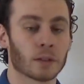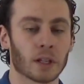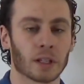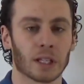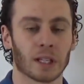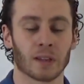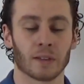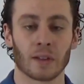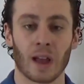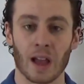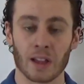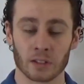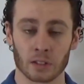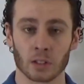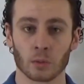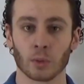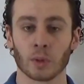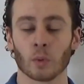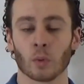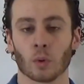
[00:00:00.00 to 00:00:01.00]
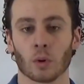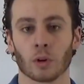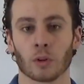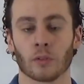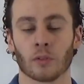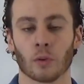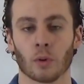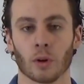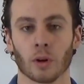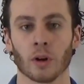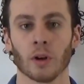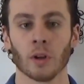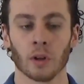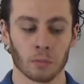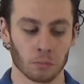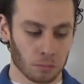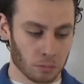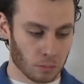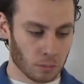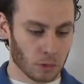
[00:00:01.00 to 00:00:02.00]
and give as the reward for
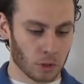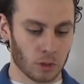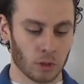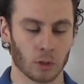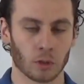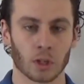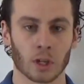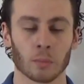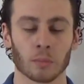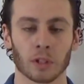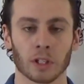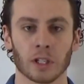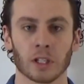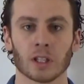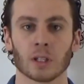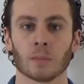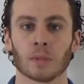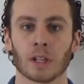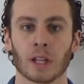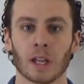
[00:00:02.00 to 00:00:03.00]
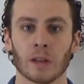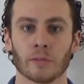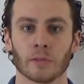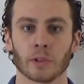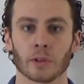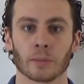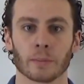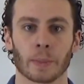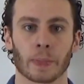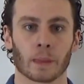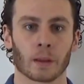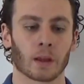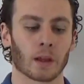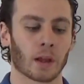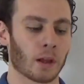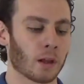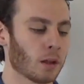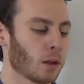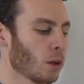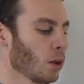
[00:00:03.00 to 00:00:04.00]
completing the behavior.
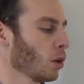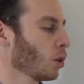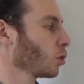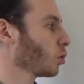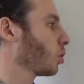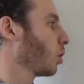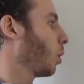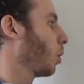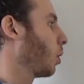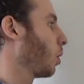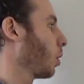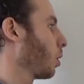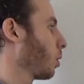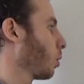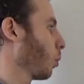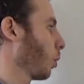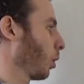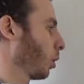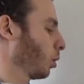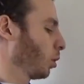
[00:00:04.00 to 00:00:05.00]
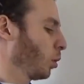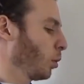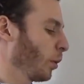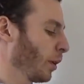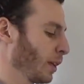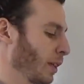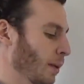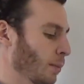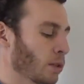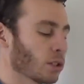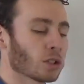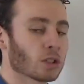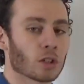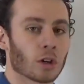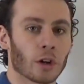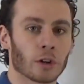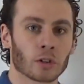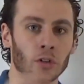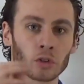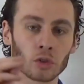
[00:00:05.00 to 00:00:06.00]
Okay? So we're luring them to
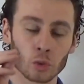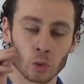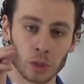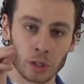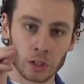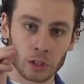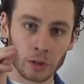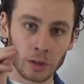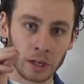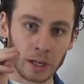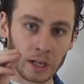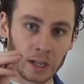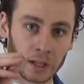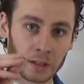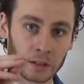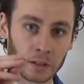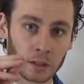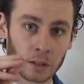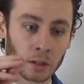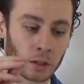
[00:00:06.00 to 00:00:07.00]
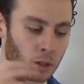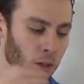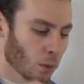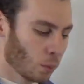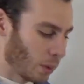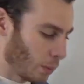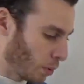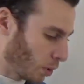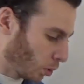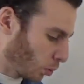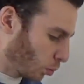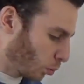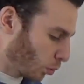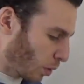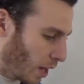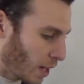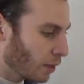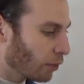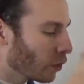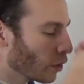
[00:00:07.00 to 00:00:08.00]
start, treat in our hand, we put it
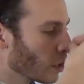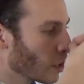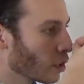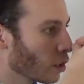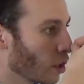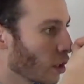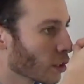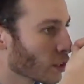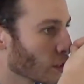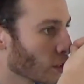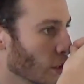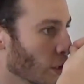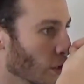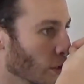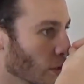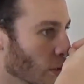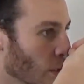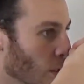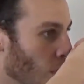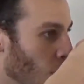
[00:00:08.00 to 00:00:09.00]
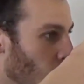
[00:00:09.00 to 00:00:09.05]
right in front of the dog's nose.